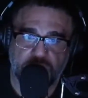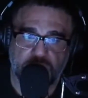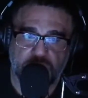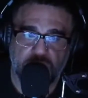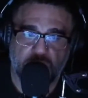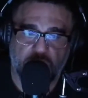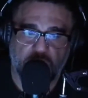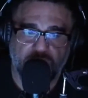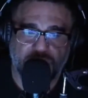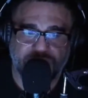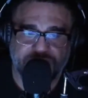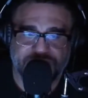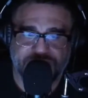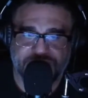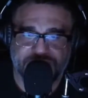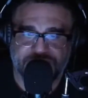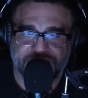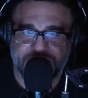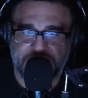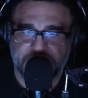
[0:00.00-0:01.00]
All that to
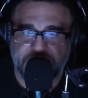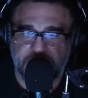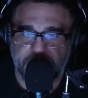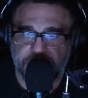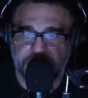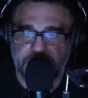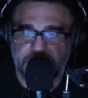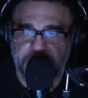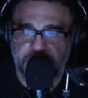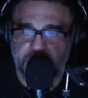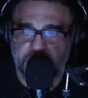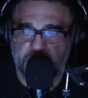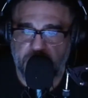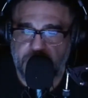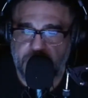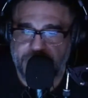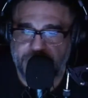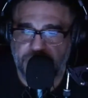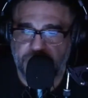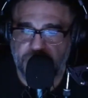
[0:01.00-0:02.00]
say, people,
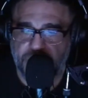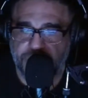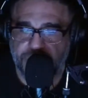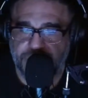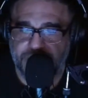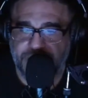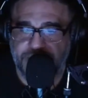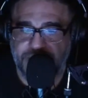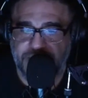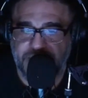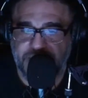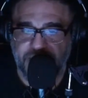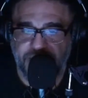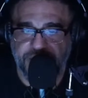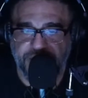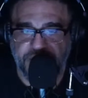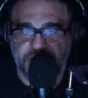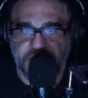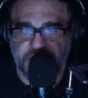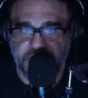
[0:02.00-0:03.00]
I don't believe
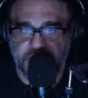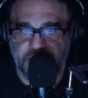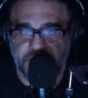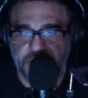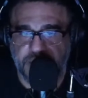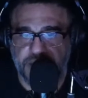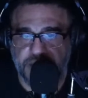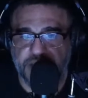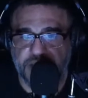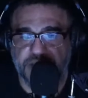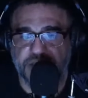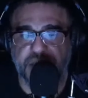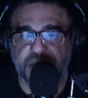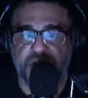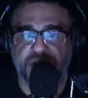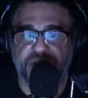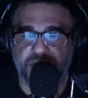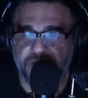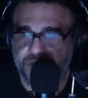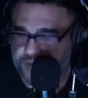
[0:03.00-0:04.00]
in this
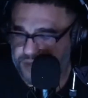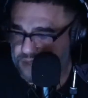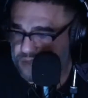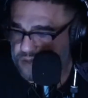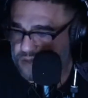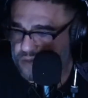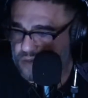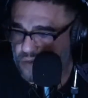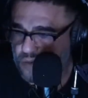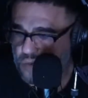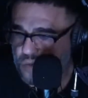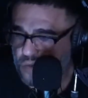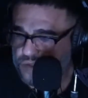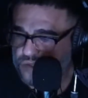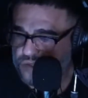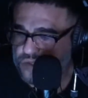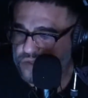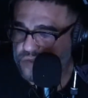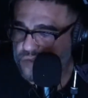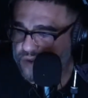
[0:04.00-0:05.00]
government
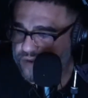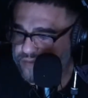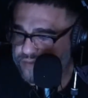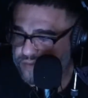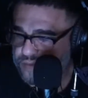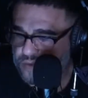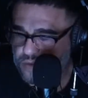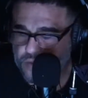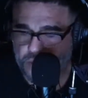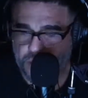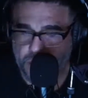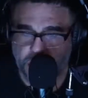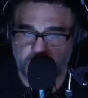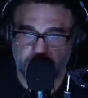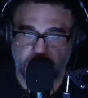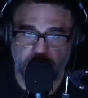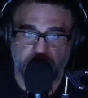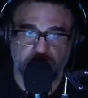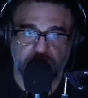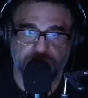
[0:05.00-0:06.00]
whatsoever.
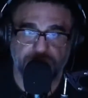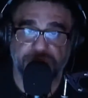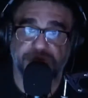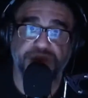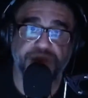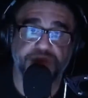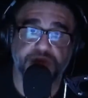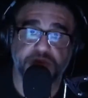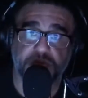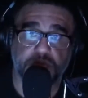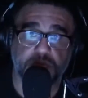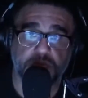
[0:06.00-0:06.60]
Period.